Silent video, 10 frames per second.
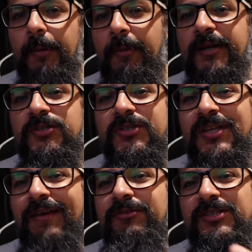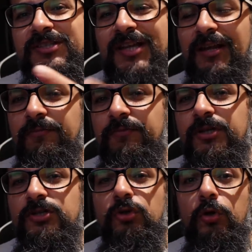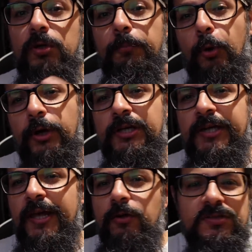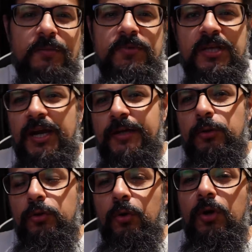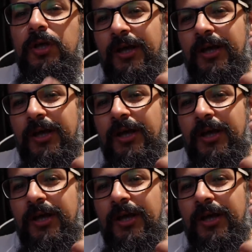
I might just have a sandwich or a boiled egg or something. I don't know.